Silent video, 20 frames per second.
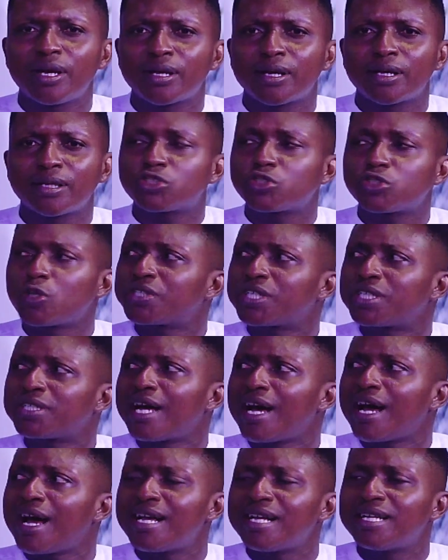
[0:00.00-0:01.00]

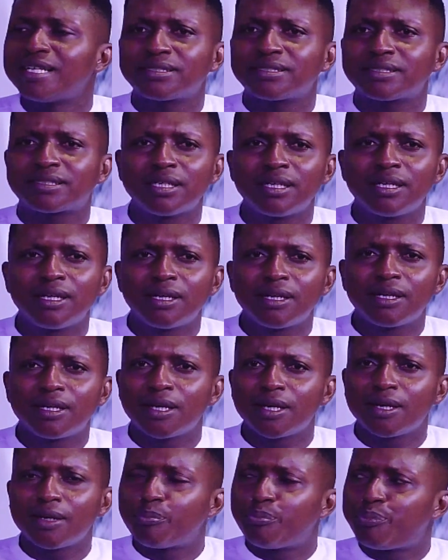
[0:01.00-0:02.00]
subsidize
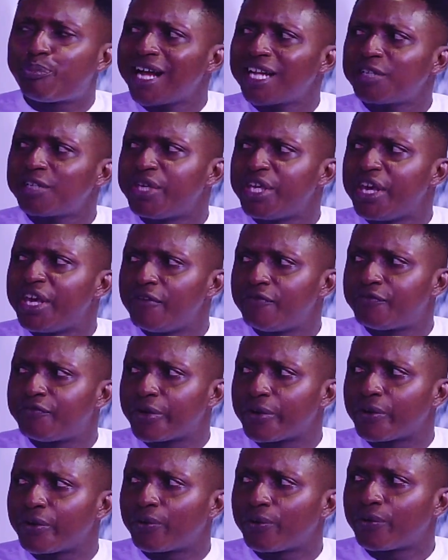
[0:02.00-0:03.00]
bad
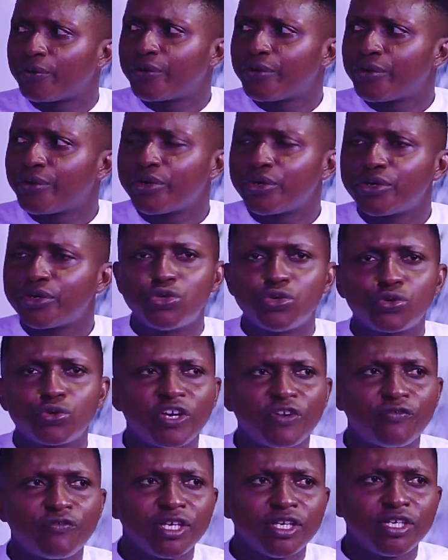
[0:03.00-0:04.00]
behavior. You
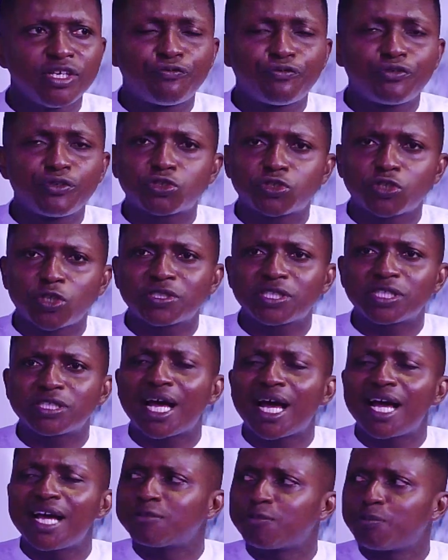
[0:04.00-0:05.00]
give it, if you
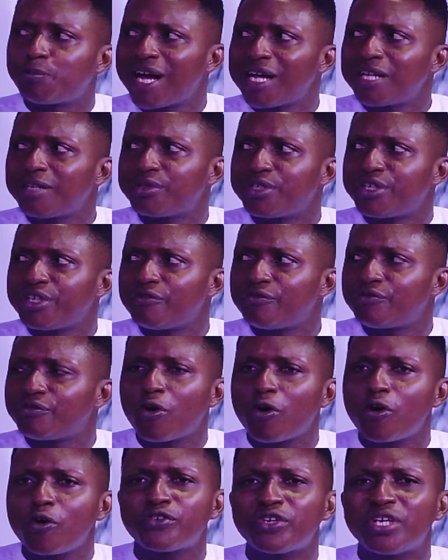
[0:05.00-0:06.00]
subsidize bad behavior,
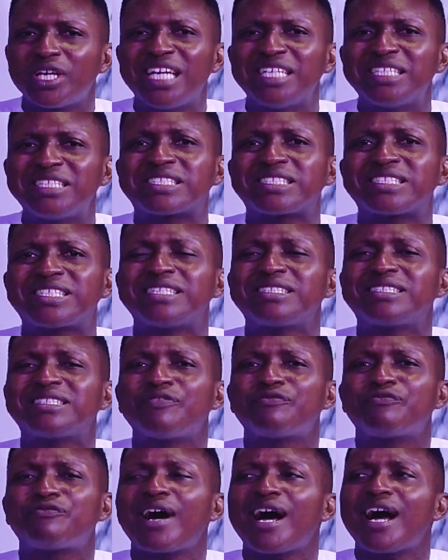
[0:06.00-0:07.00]
or if you
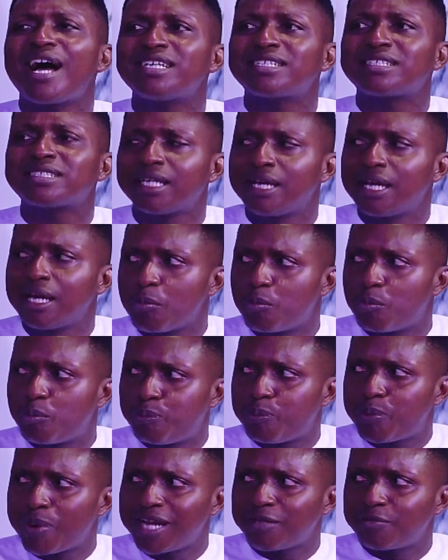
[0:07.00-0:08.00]
incentivize
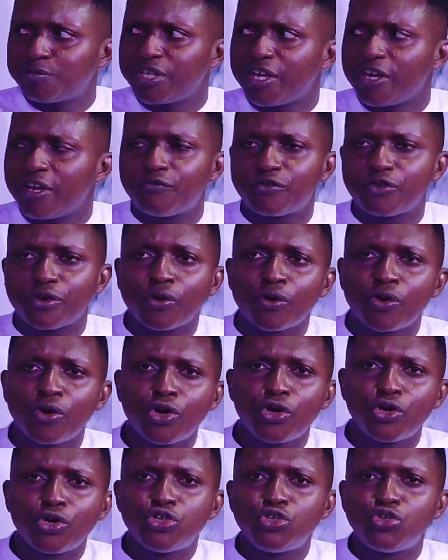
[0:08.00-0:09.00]
bad behavior,
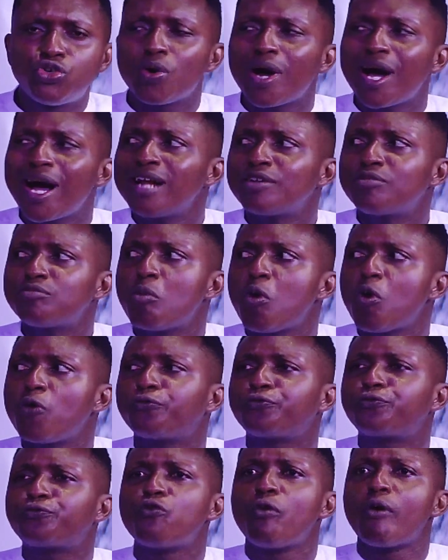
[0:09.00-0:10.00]
you add more
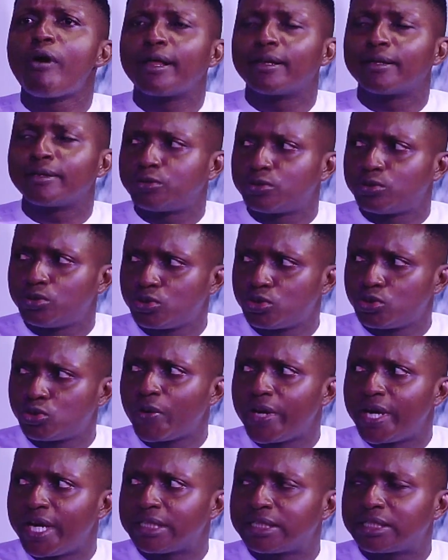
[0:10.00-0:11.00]
fuel to
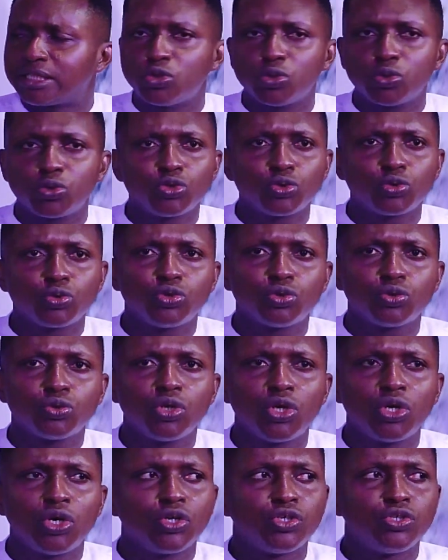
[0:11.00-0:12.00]
it.
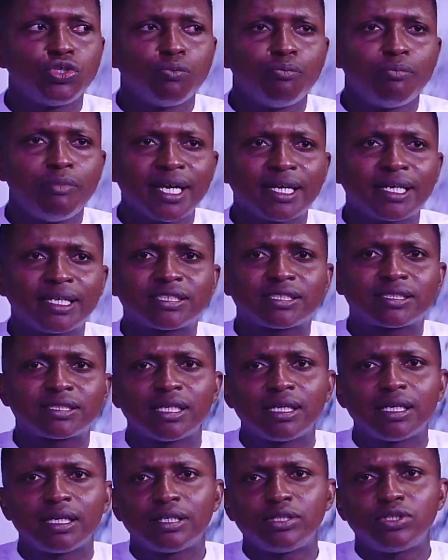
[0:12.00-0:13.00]
You make it,
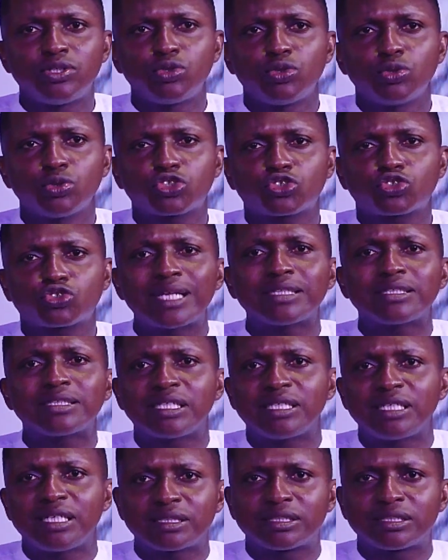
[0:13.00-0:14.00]
you
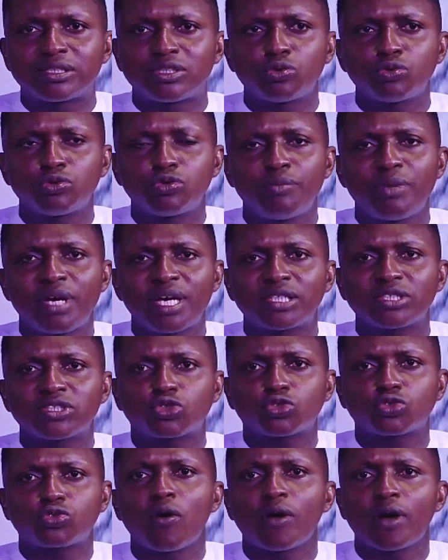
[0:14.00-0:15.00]
strengthen it, you make it
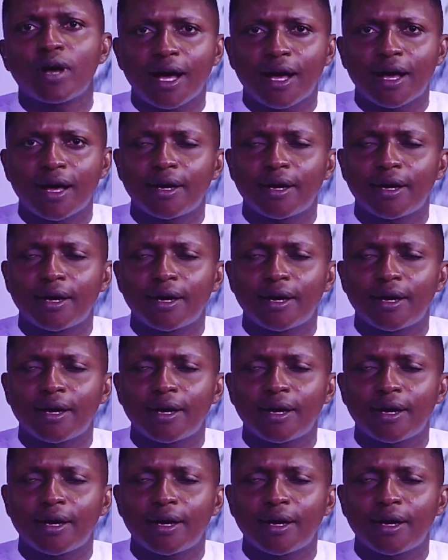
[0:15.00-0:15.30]
stronger.